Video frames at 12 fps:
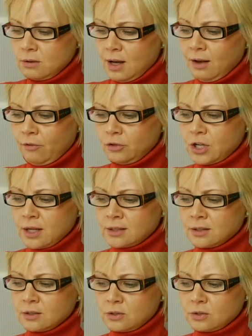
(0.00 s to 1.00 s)
You have a
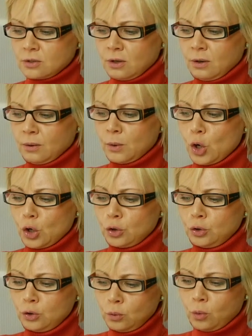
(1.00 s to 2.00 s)
Justice, so
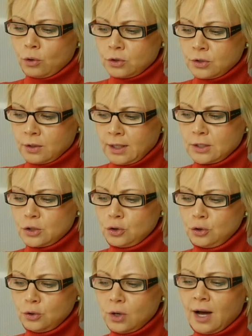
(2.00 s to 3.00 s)
you worked on it.
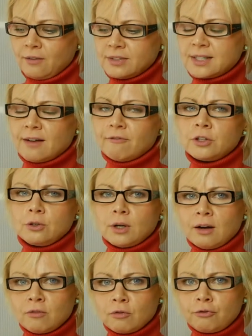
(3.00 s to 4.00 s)
You have something. You
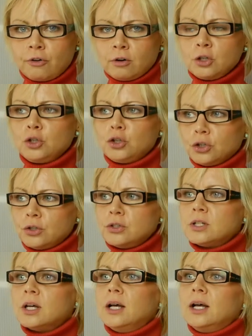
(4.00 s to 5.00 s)
have a very good